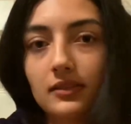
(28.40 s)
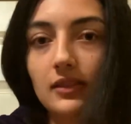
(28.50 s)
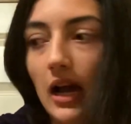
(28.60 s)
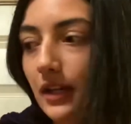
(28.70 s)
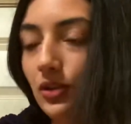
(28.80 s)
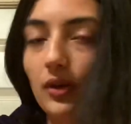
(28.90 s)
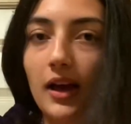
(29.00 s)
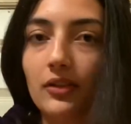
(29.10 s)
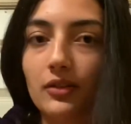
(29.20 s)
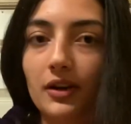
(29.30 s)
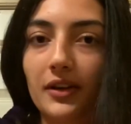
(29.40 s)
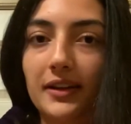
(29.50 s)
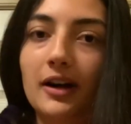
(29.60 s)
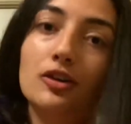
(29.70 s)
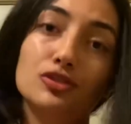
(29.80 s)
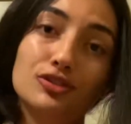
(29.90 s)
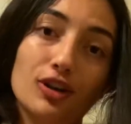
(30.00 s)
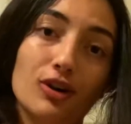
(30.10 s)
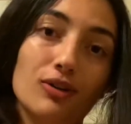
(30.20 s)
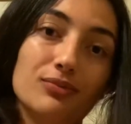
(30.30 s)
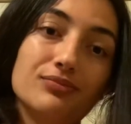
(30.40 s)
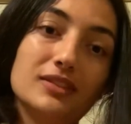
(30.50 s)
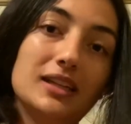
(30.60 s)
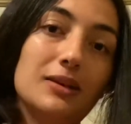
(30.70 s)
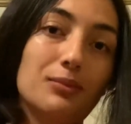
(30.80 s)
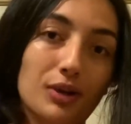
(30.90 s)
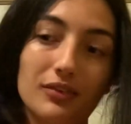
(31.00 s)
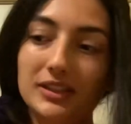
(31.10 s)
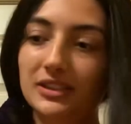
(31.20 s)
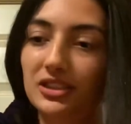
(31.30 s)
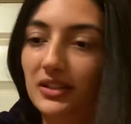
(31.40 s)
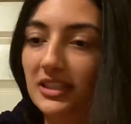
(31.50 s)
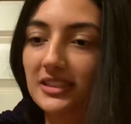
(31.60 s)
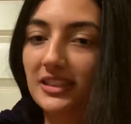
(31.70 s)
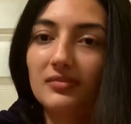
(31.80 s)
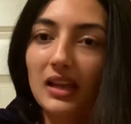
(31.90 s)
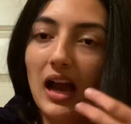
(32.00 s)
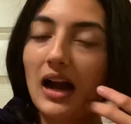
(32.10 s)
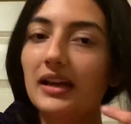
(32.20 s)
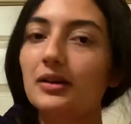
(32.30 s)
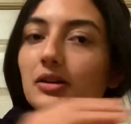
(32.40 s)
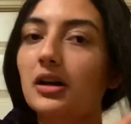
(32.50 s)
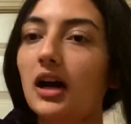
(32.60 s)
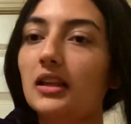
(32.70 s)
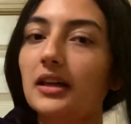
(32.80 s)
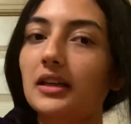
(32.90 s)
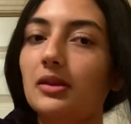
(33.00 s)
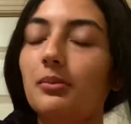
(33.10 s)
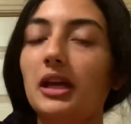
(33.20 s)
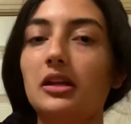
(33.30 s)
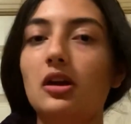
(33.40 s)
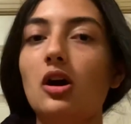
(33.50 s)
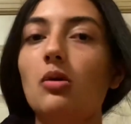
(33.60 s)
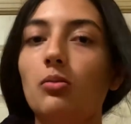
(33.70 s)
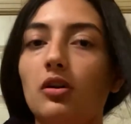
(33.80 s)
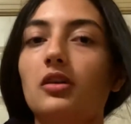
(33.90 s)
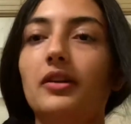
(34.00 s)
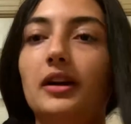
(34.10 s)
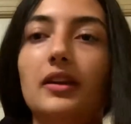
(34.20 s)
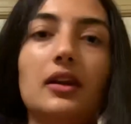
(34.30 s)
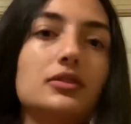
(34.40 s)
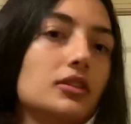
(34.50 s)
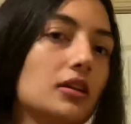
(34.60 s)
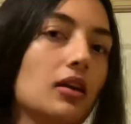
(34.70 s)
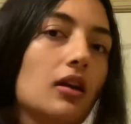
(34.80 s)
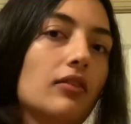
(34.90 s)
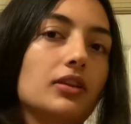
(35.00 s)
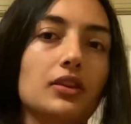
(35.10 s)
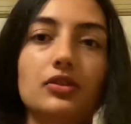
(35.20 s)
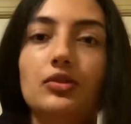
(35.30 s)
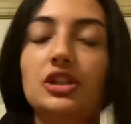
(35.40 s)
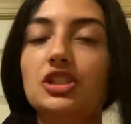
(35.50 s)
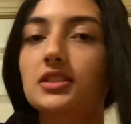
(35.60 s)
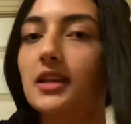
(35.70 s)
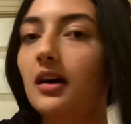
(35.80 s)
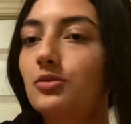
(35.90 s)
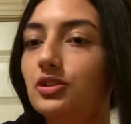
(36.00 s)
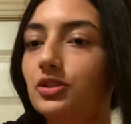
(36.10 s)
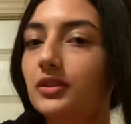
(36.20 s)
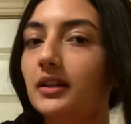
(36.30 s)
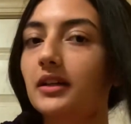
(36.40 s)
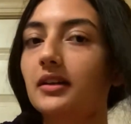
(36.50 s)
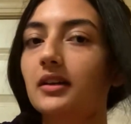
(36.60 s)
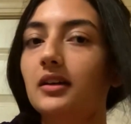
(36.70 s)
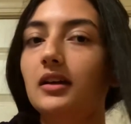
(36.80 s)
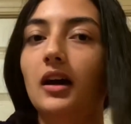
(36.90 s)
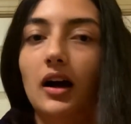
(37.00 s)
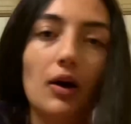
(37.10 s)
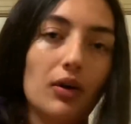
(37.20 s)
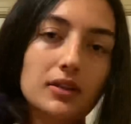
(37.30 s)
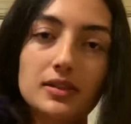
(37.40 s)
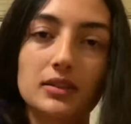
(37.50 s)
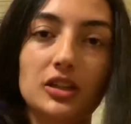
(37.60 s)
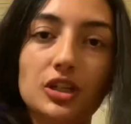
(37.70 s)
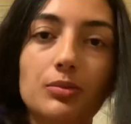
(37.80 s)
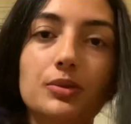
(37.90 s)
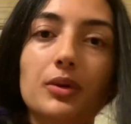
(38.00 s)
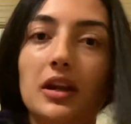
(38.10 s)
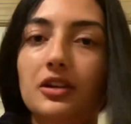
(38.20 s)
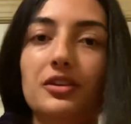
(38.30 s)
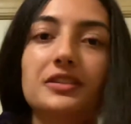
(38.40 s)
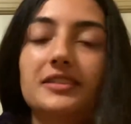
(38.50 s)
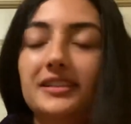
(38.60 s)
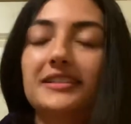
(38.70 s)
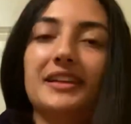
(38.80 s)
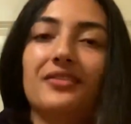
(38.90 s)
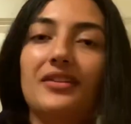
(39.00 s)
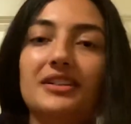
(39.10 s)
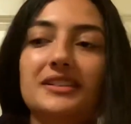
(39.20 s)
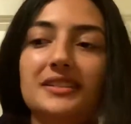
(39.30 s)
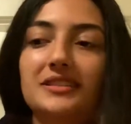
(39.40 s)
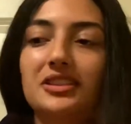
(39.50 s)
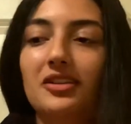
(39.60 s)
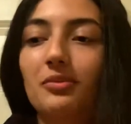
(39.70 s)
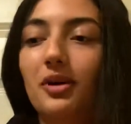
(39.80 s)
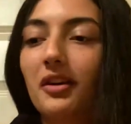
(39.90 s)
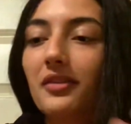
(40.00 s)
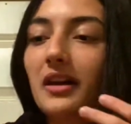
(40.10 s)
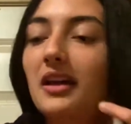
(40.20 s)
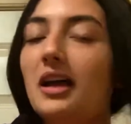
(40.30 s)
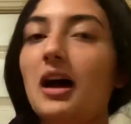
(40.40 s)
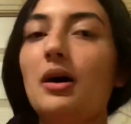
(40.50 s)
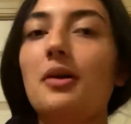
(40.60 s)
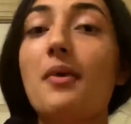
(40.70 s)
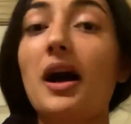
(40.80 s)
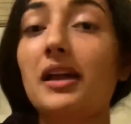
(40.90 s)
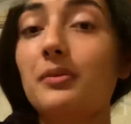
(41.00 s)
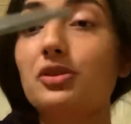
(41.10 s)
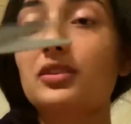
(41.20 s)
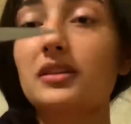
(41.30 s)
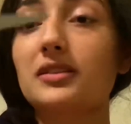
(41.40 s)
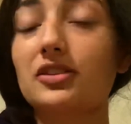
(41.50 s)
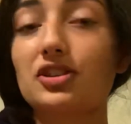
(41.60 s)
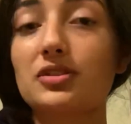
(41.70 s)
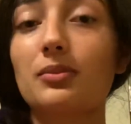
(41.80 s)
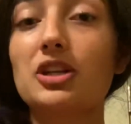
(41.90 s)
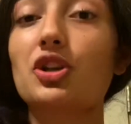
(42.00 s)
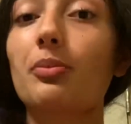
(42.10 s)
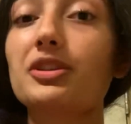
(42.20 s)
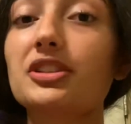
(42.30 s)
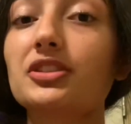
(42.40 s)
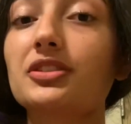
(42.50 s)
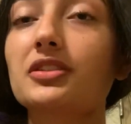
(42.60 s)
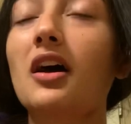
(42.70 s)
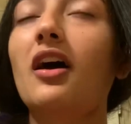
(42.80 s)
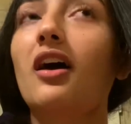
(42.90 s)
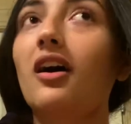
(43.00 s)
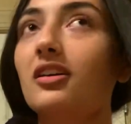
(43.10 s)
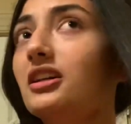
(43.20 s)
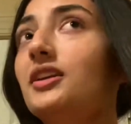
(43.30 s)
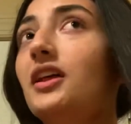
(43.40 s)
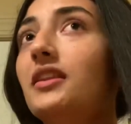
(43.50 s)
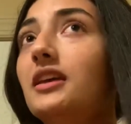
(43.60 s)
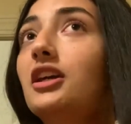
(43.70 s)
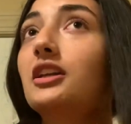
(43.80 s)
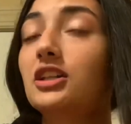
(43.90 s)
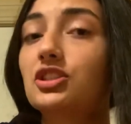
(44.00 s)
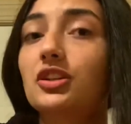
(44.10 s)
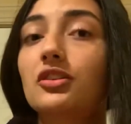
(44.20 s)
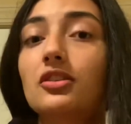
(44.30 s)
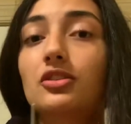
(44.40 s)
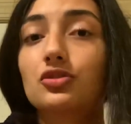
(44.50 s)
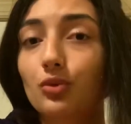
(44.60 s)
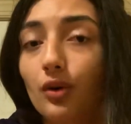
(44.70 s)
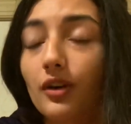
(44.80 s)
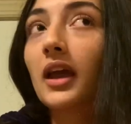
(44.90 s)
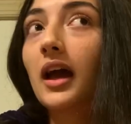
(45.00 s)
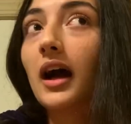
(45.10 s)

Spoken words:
I don't have a rug right now, so perfect situation. I cut like the main bulk of hair that I was gonna cut off, like a few inches. Now I'm just doing like, I want to say touch-ups, but I know this is gonna take forever because it's such a long part of it. I am using the scissors. My sharper scissors are in the kitchen drawer.